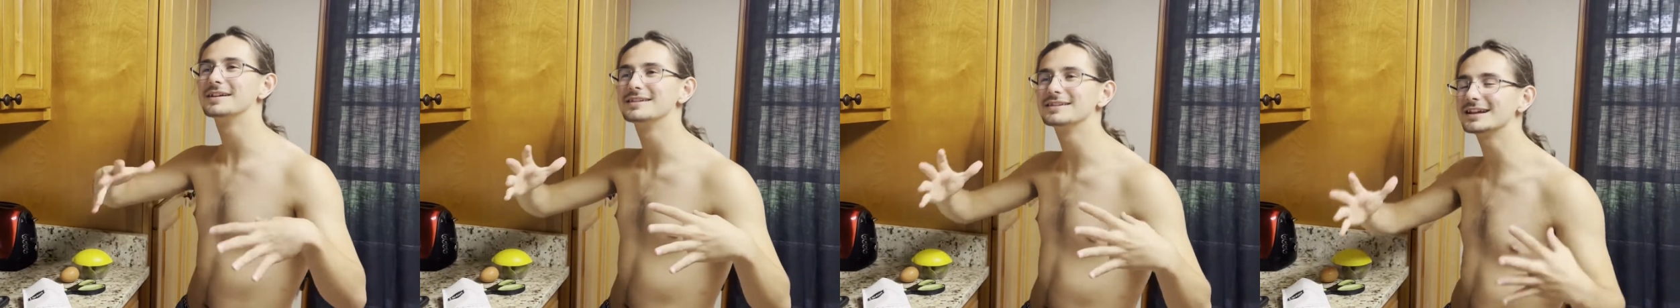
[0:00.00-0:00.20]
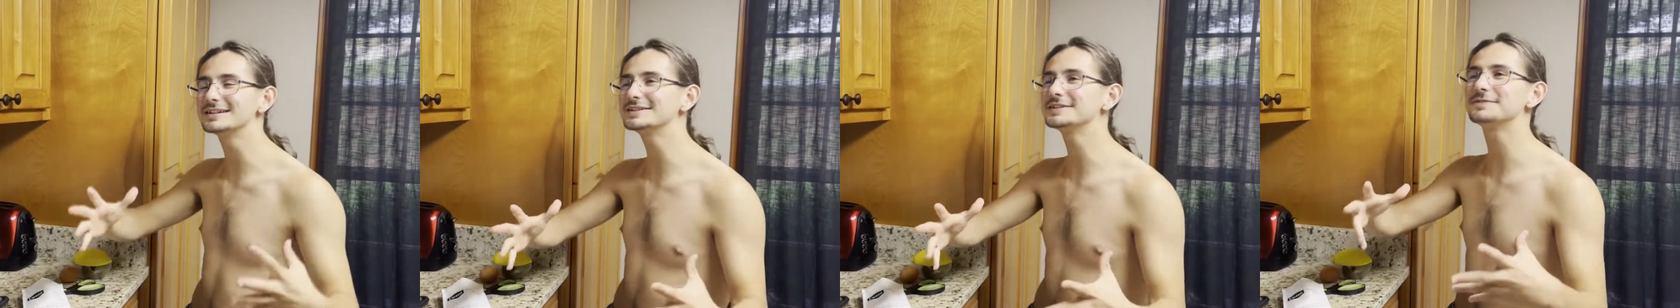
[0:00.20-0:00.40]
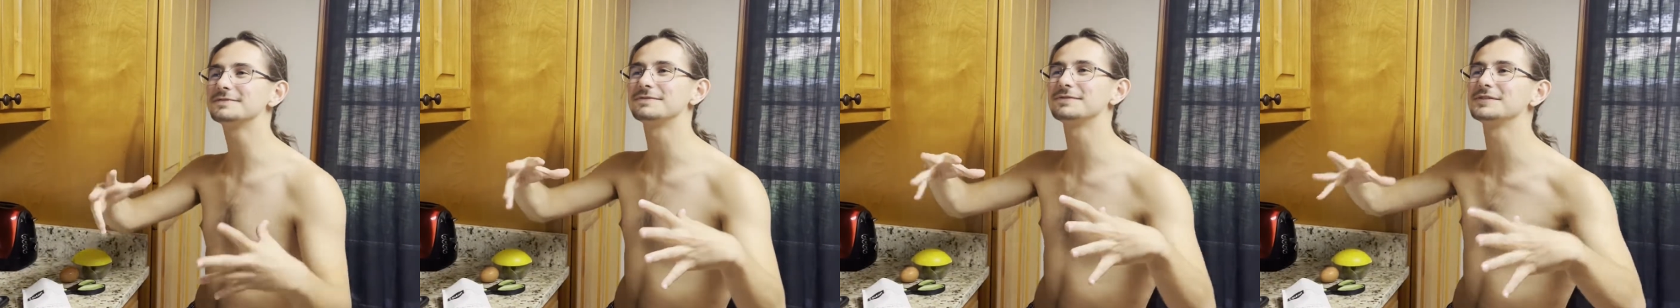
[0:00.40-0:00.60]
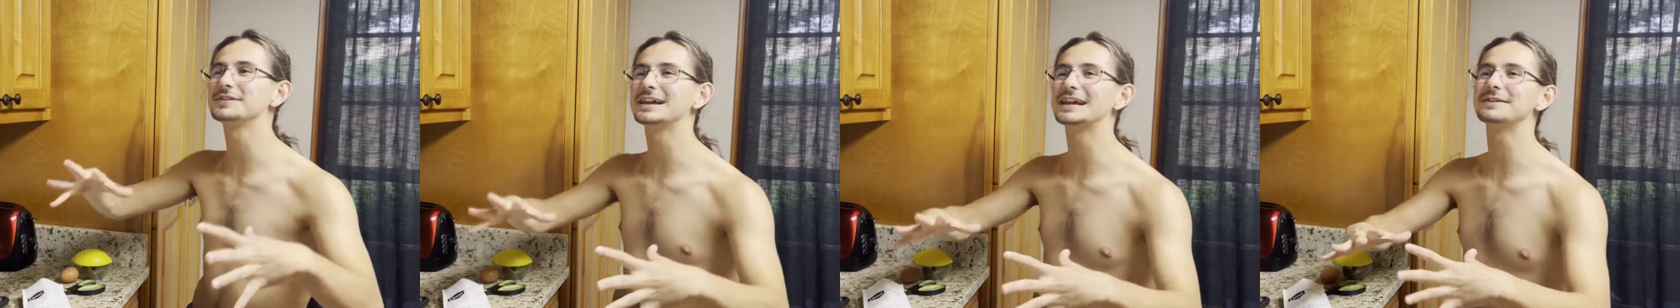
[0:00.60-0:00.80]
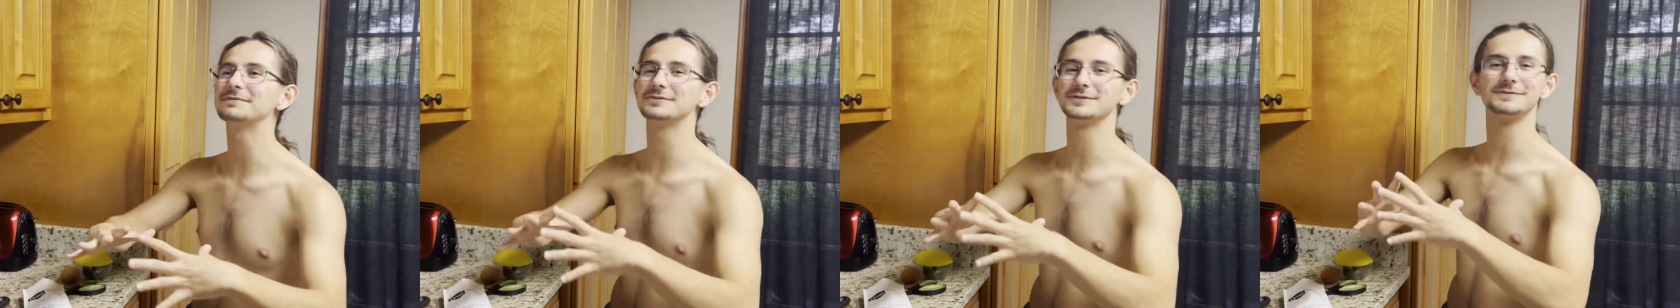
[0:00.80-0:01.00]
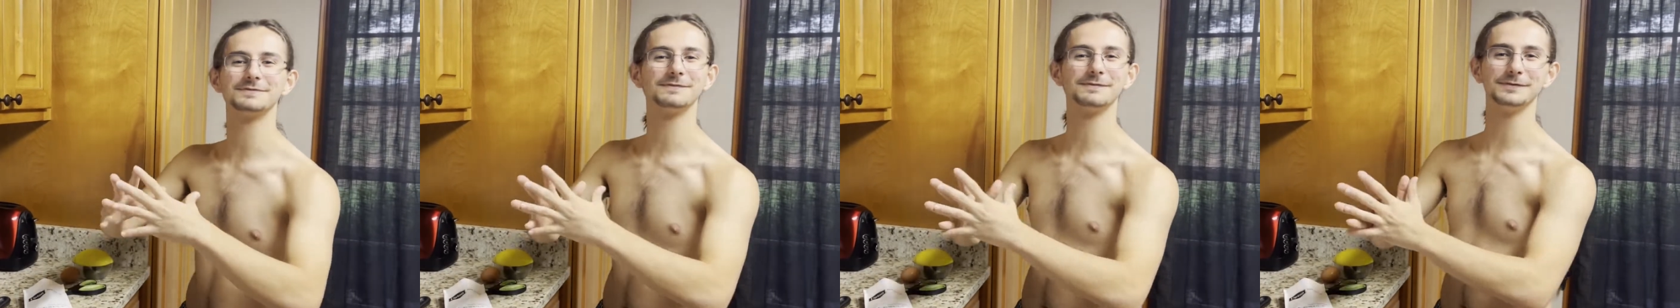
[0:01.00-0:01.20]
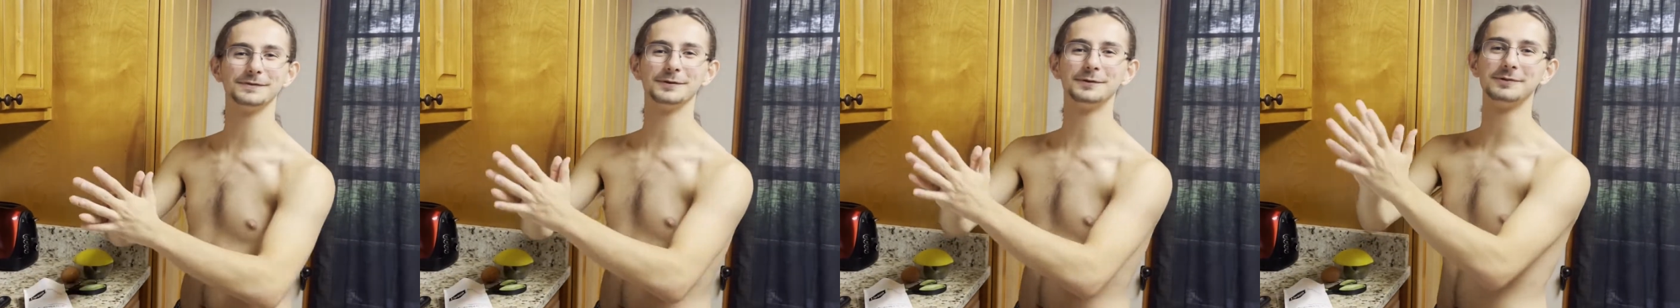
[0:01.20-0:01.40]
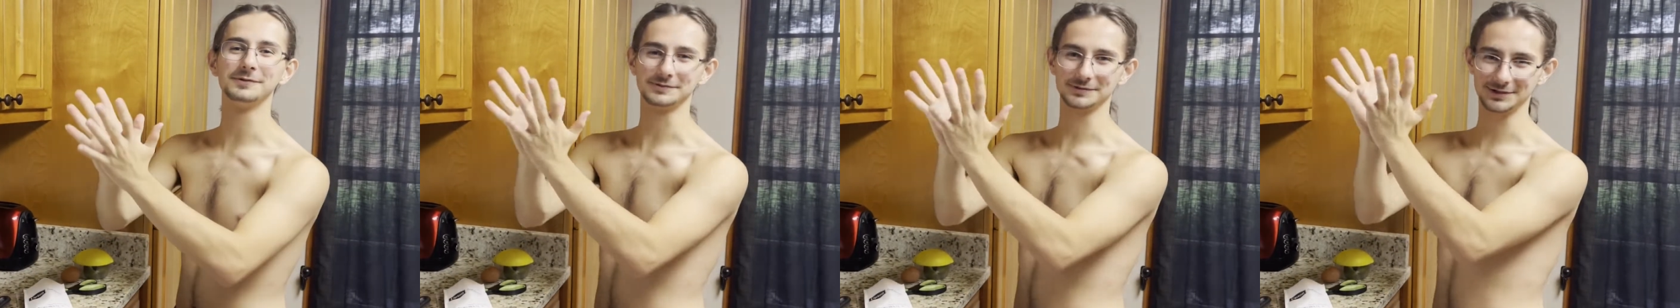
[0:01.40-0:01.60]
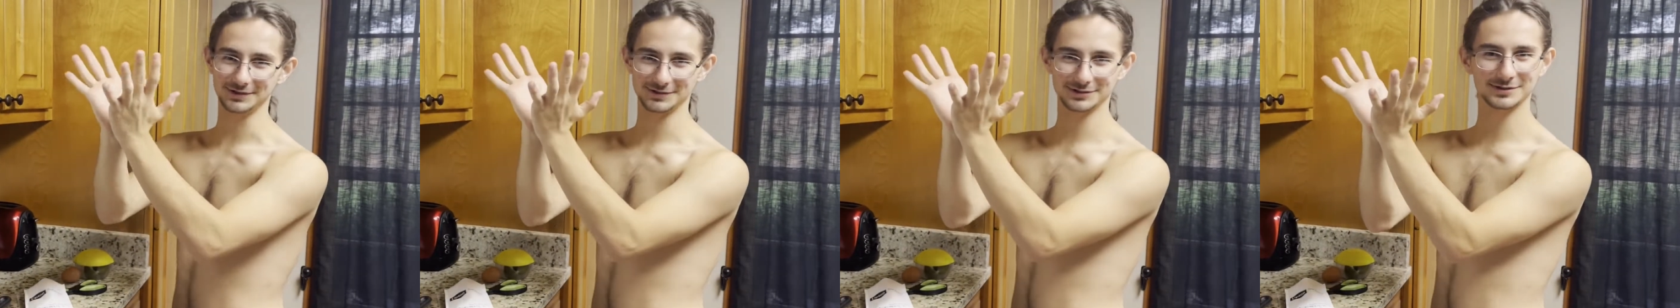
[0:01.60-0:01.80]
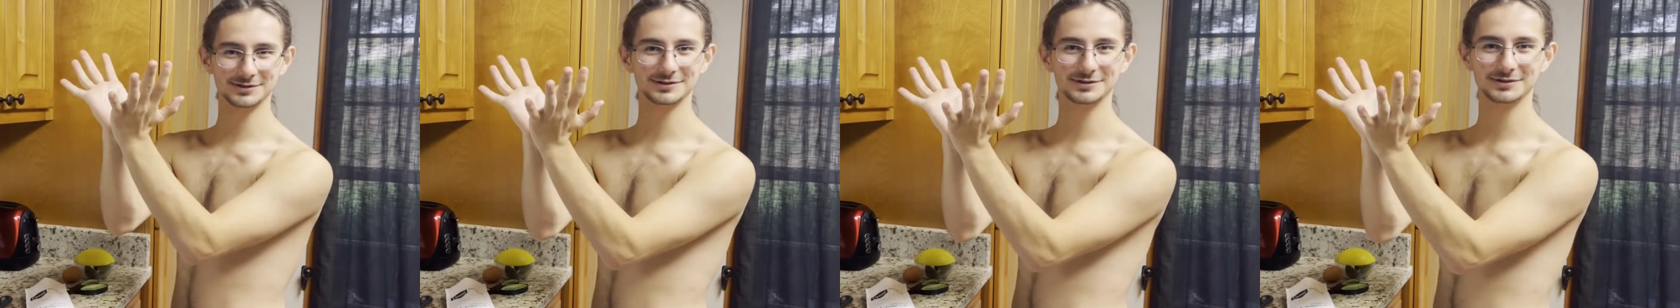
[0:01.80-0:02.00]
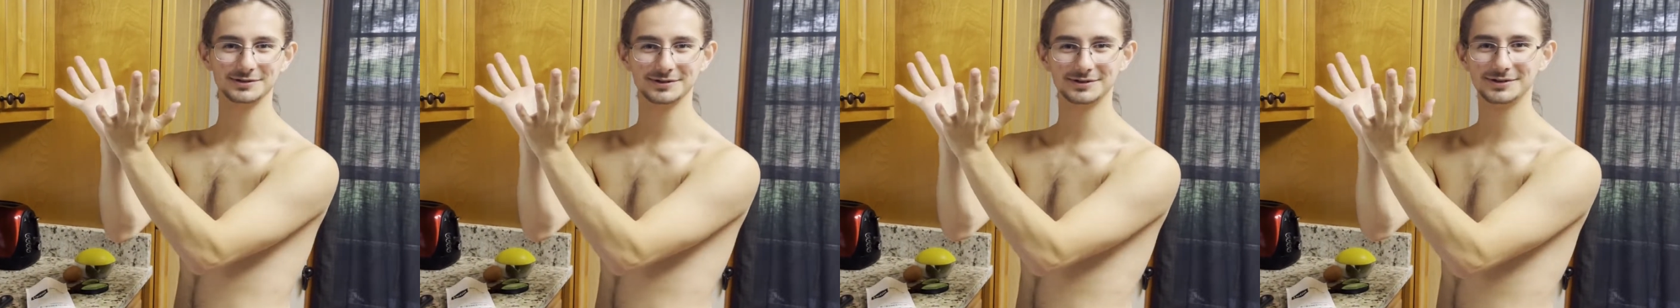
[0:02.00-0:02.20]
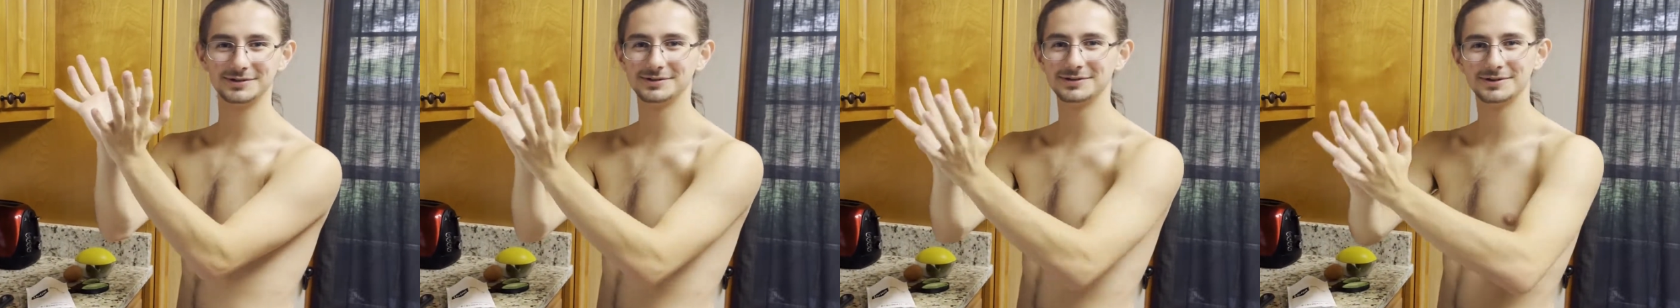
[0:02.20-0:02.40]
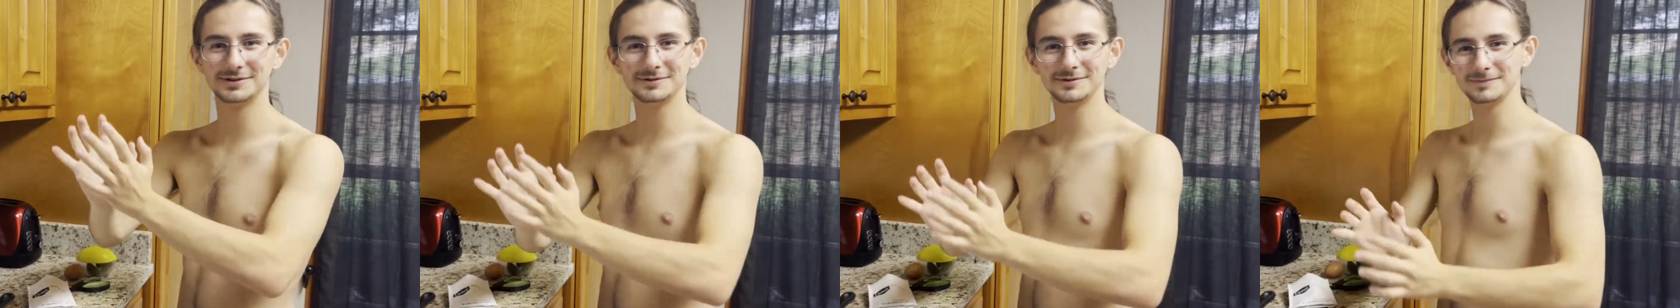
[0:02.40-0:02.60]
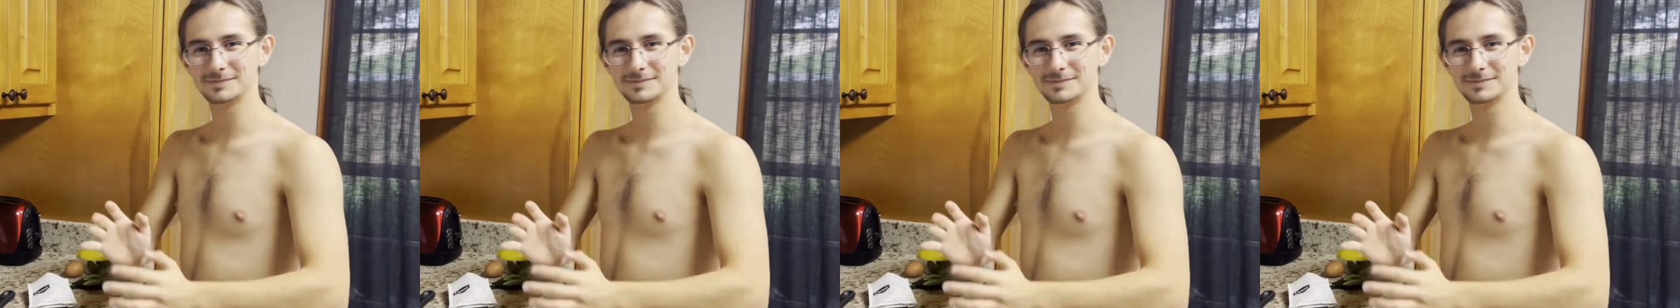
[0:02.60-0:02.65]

let the flavor flourish, you know?